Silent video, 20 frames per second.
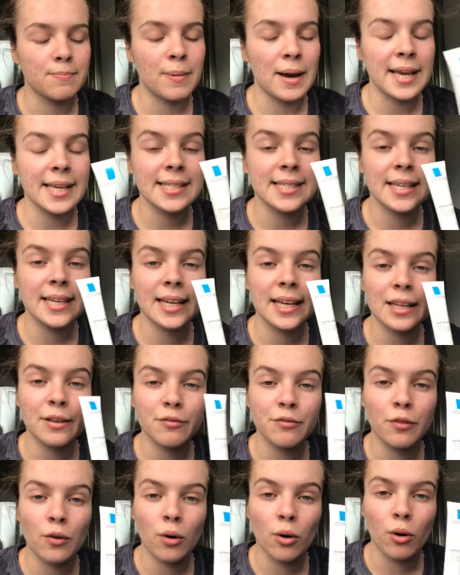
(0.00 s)
basically
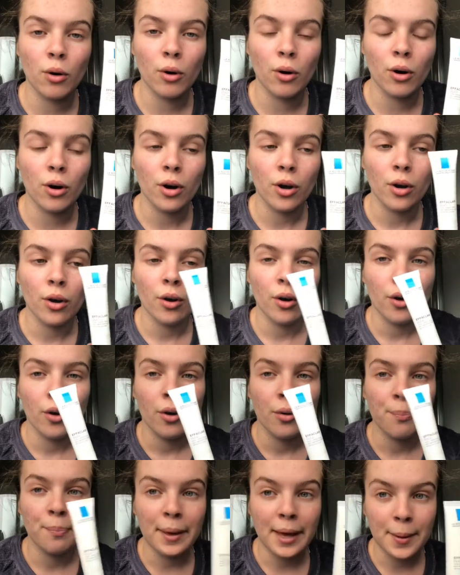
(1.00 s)
for
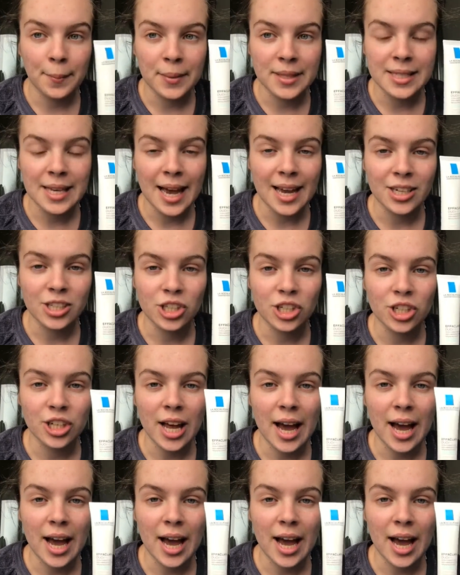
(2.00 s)
pigmentation